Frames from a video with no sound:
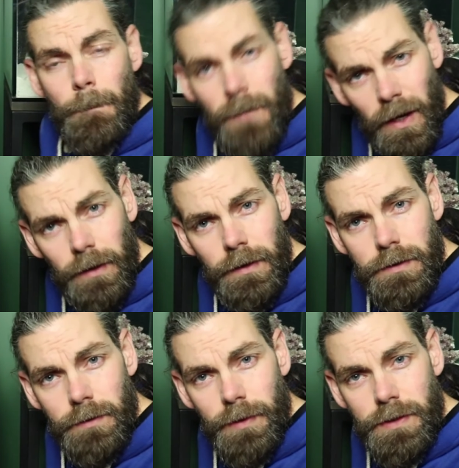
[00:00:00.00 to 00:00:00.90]
may
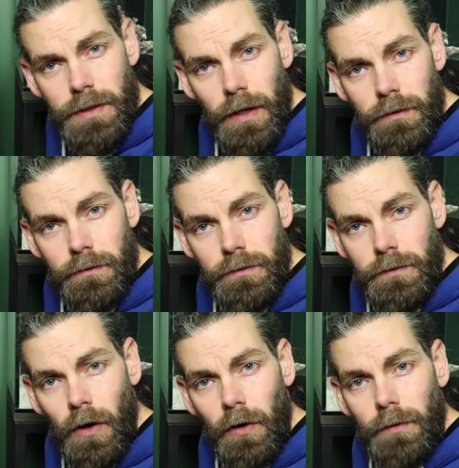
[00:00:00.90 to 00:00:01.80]
need to be stained
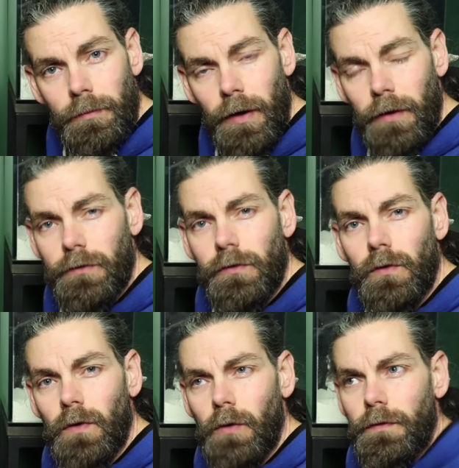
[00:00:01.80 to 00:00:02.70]
dark brown
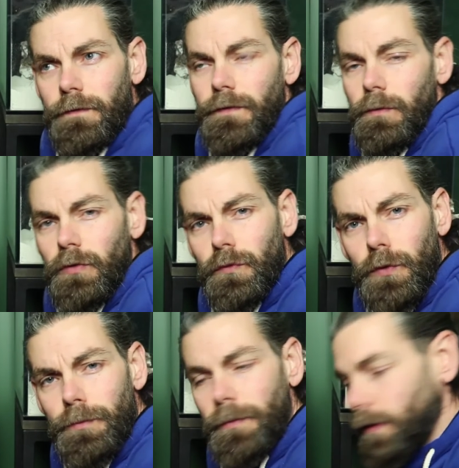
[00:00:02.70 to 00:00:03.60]
to go with the theme of the
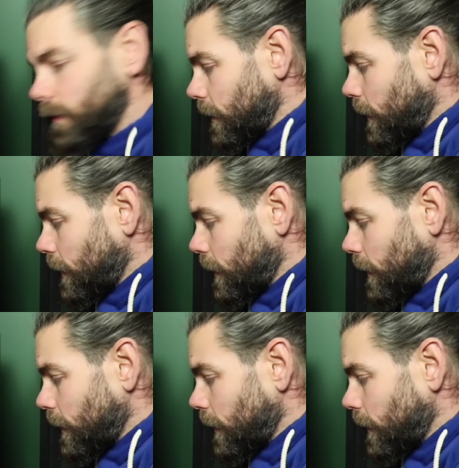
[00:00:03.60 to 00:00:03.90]
room,